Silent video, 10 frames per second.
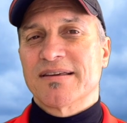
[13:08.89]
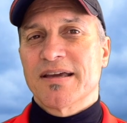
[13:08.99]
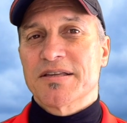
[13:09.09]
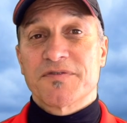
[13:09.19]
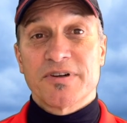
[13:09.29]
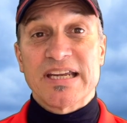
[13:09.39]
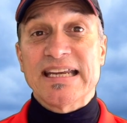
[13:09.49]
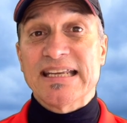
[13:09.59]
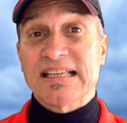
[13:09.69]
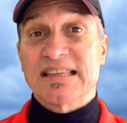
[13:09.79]
case for
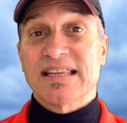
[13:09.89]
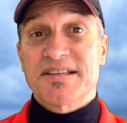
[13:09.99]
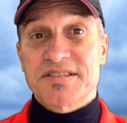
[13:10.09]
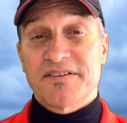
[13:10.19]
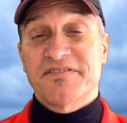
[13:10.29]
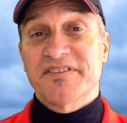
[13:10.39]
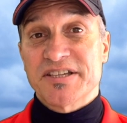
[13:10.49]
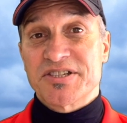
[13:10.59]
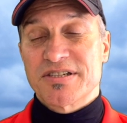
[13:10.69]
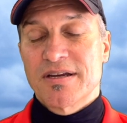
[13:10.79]
eating less
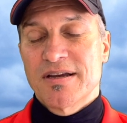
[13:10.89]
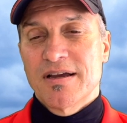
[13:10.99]
fish